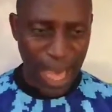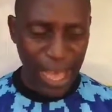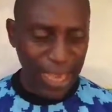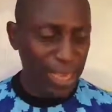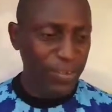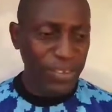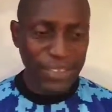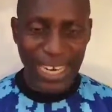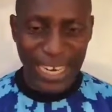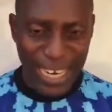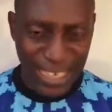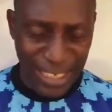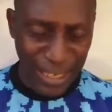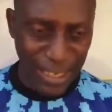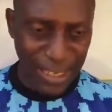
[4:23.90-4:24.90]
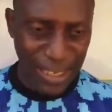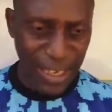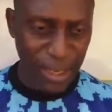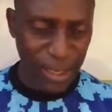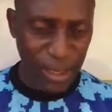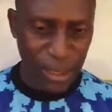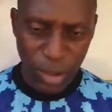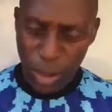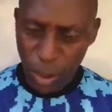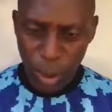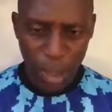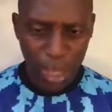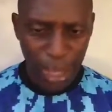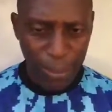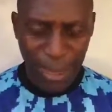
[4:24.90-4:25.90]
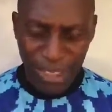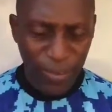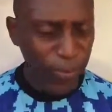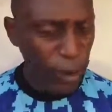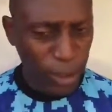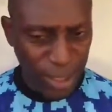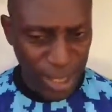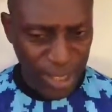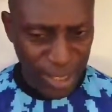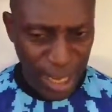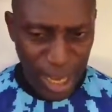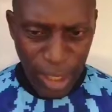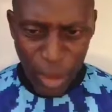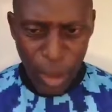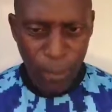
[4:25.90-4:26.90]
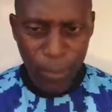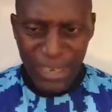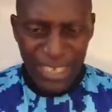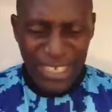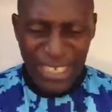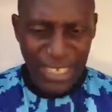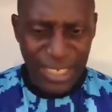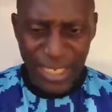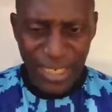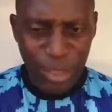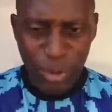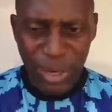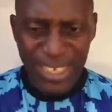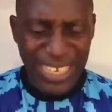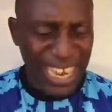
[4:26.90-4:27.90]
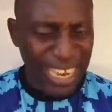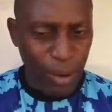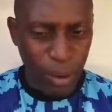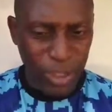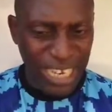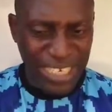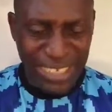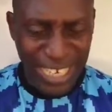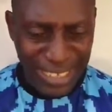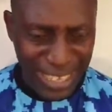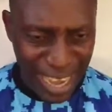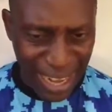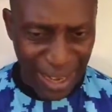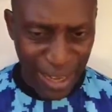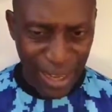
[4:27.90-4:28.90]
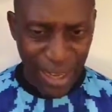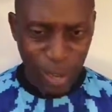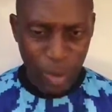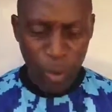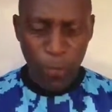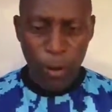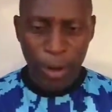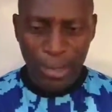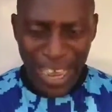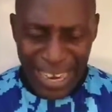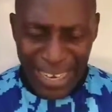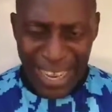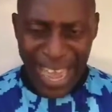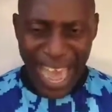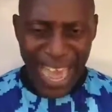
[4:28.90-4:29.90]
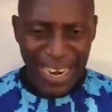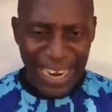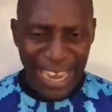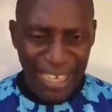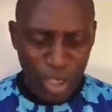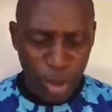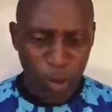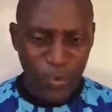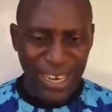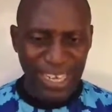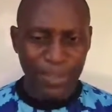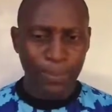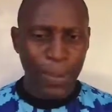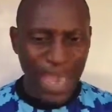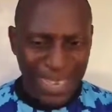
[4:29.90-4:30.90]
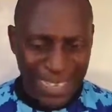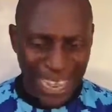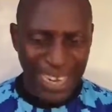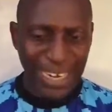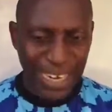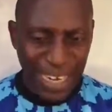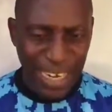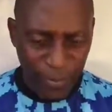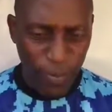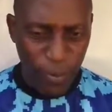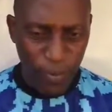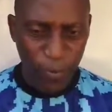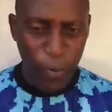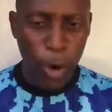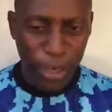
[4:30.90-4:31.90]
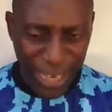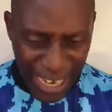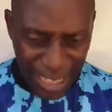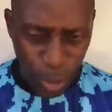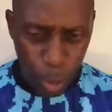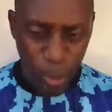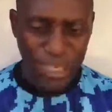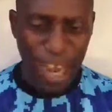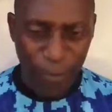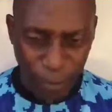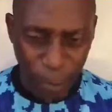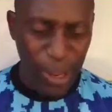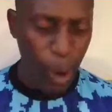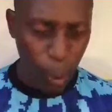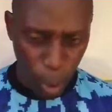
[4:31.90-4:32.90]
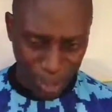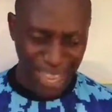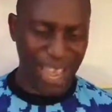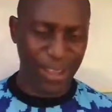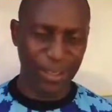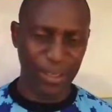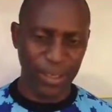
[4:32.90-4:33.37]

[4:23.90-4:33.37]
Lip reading: I can't even try that in a day. So imagine 4 days. So, but this one was accidental. So on that day, I now discovered that bird can live 4 days without food and water,